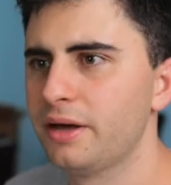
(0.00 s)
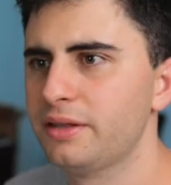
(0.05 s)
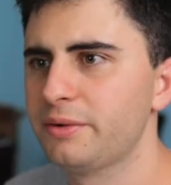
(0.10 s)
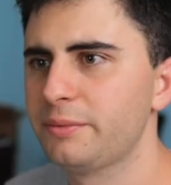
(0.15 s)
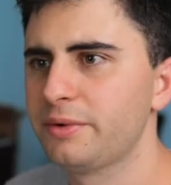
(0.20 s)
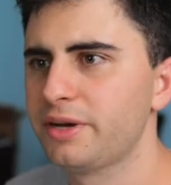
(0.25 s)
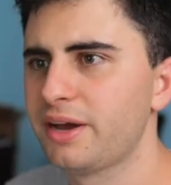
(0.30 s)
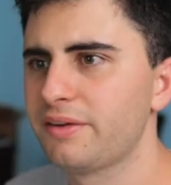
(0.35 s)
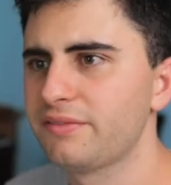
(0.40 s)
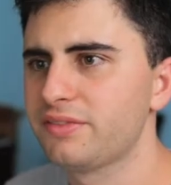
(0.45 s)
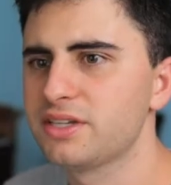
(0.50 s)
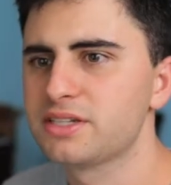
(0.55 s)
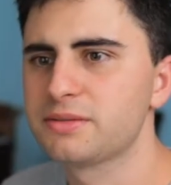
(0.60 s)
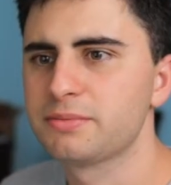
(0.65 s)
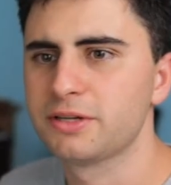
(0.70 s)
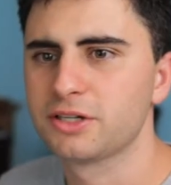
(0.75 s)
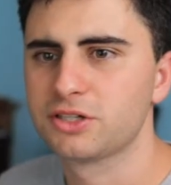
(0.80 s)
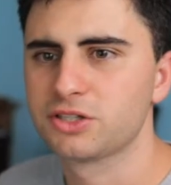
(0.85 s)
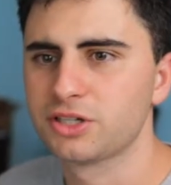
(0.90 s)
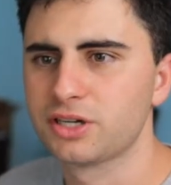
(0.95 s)
And then we have this
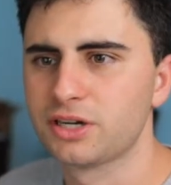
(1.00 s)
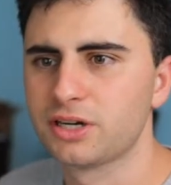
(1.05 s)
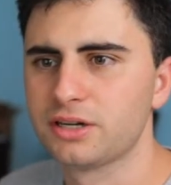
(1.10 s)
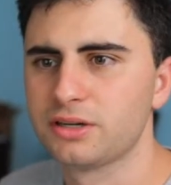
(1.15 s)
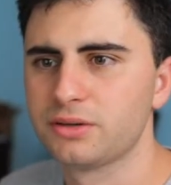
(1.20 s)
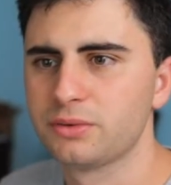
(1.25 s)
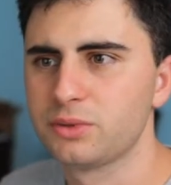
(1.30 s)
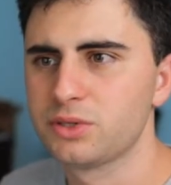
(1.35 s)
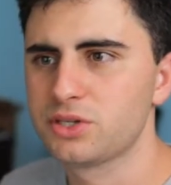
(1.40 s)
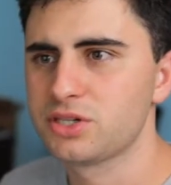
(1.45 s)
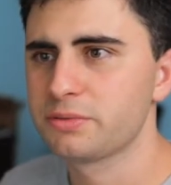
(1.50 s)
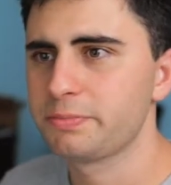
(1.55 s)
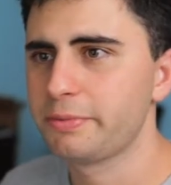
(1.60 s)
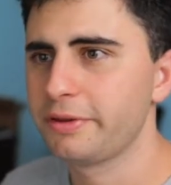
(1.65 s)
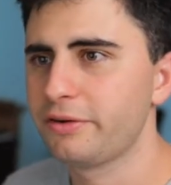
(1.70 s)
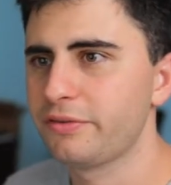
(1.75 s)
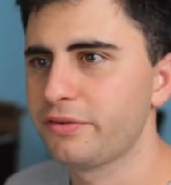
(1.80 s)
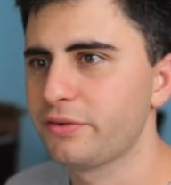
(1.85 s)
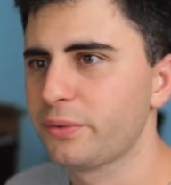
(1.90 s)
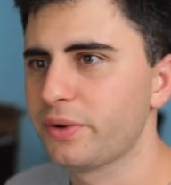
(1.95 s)
picture, which is a bit
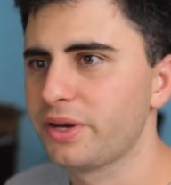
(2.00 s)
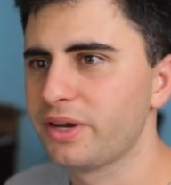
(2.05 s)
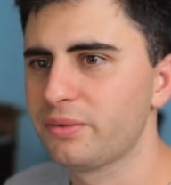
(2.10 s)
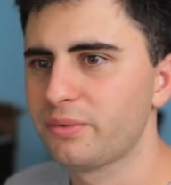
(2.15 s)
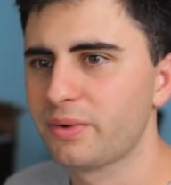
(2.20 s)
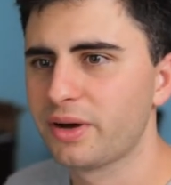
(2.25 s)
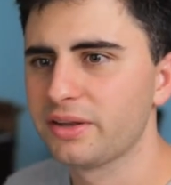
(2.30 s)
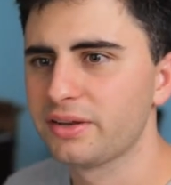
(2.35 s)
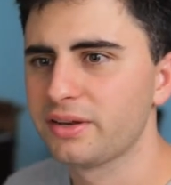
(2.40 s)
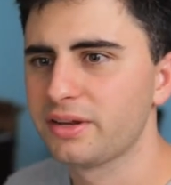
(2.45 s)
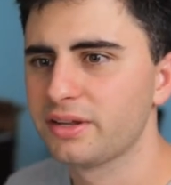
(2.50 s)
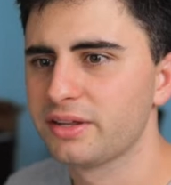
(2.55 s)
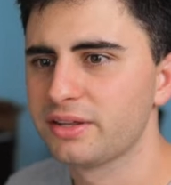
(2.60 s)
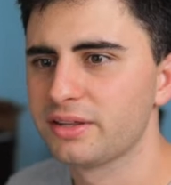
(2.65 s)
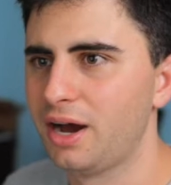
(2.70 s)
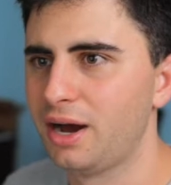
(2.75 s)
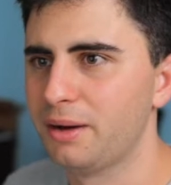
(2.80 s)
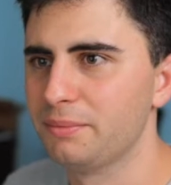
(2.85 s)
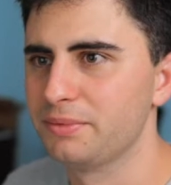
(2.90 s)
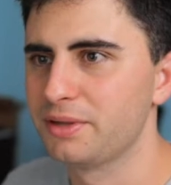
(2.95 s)
of a weird one.
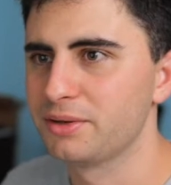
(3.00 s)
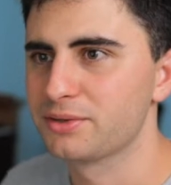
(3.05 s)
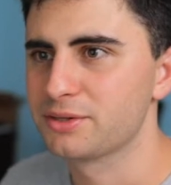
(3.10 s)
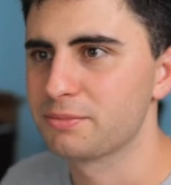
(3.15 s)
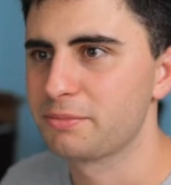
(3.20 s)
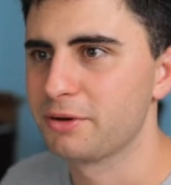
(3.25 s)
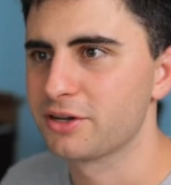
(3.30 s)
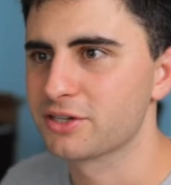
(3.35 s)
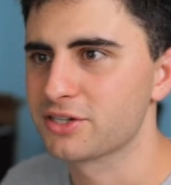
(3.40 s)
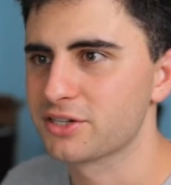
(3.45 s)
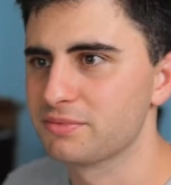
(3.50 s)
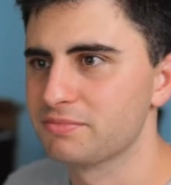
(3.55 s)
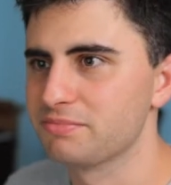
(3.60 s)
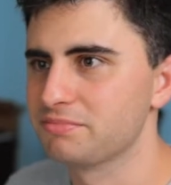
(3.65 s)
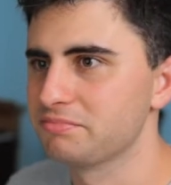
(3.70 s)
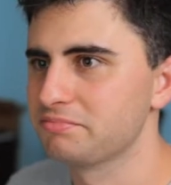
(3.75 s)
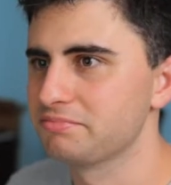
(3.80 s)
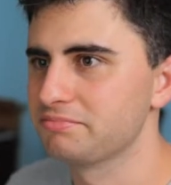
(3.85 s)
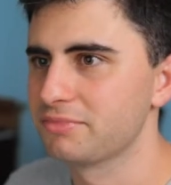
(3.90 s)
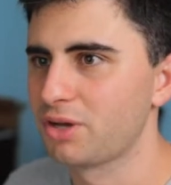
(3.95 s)
There was a
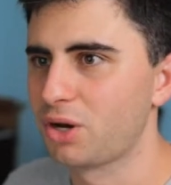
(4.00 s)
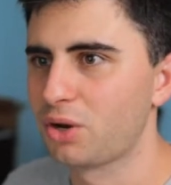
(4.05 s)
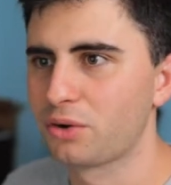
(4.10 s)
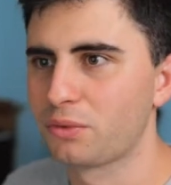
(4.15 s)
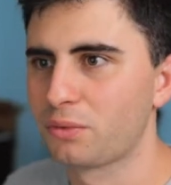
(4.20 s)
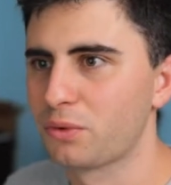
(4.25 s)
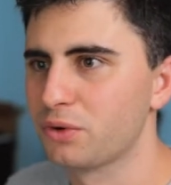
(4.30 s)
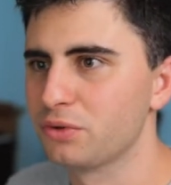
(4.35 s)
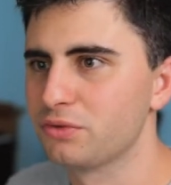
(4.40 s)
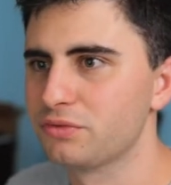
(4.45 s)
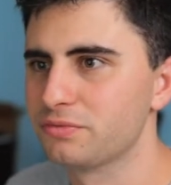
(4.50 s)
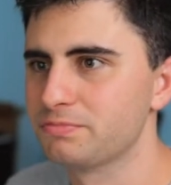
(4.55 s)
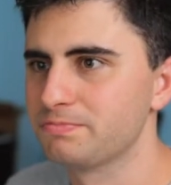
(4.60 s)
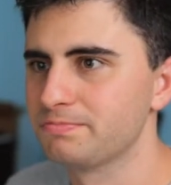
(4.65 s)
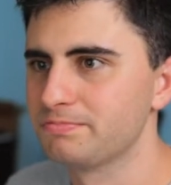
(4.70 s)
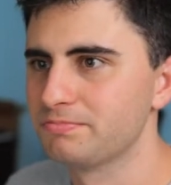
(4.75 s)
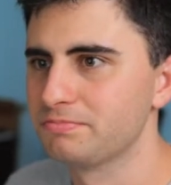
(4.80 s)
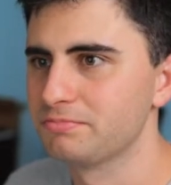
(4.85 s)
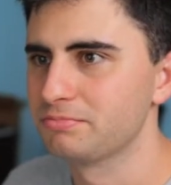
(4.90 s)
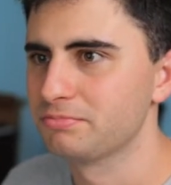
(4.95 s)
person on a roof
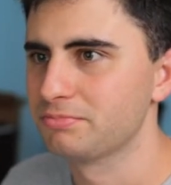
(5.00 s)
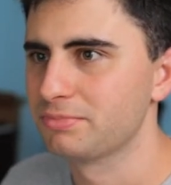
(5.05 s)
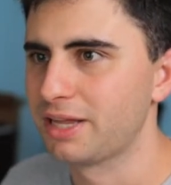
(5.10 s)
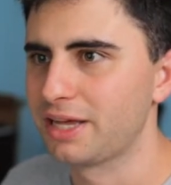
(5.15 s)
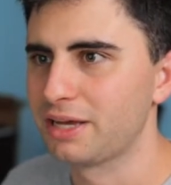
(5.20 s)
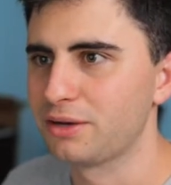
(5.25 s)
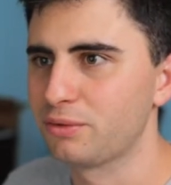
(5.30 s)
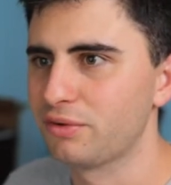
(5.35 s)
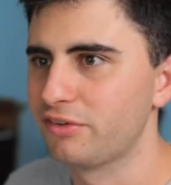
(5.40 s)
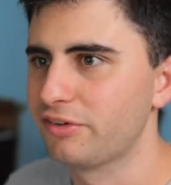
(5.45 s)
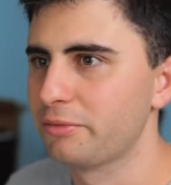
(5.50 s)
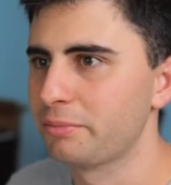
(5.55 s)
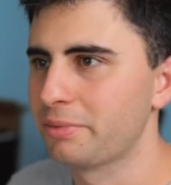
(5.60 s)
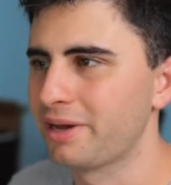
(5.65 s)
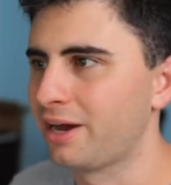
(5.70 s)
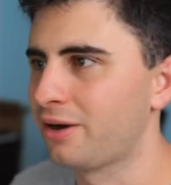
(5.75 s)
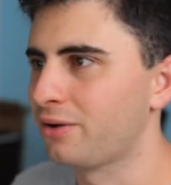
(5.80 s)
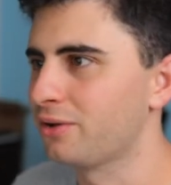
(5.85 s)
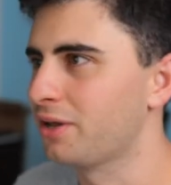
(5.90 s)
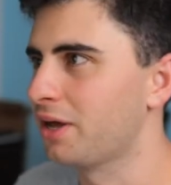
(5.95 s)
playing with a
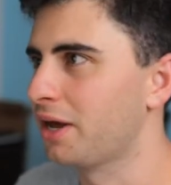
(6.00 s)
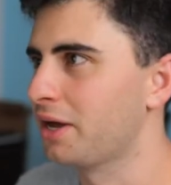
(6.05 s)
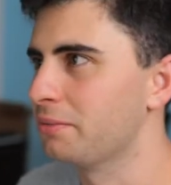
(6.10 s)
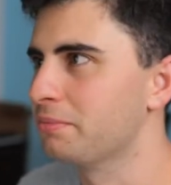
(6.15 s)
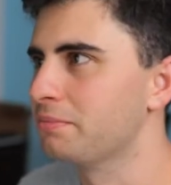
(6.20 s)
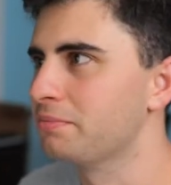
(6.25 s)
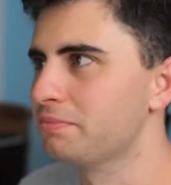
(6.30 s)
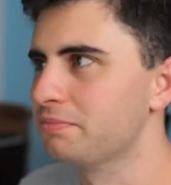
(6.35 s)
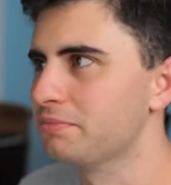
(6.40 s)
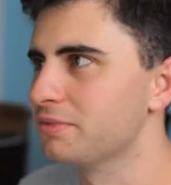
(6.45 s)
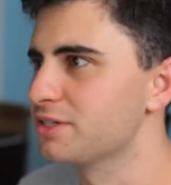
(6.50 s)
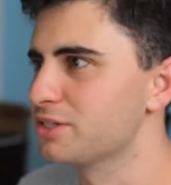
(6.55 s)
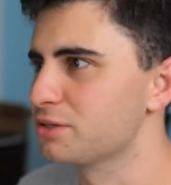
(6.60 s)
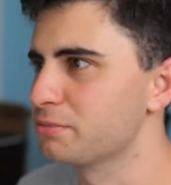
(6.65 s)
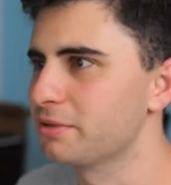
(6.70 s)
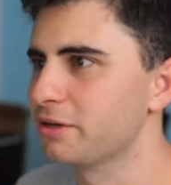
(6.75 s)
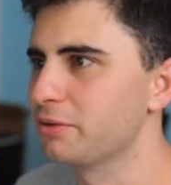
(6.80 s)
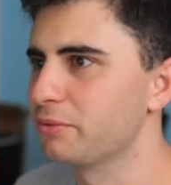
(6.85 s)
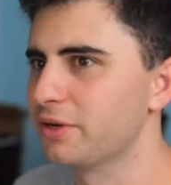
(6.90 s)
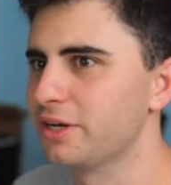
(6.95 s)
power line. It's a
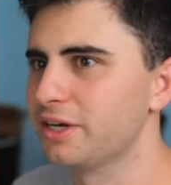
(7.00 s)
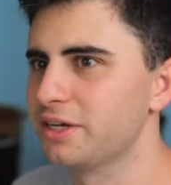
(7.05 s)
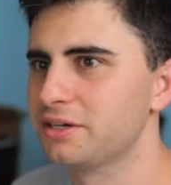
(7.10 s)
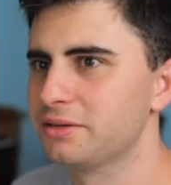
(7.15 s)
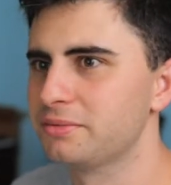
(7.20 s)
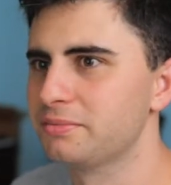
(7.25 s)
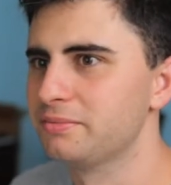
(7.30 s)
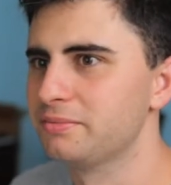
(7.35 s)
bit weird.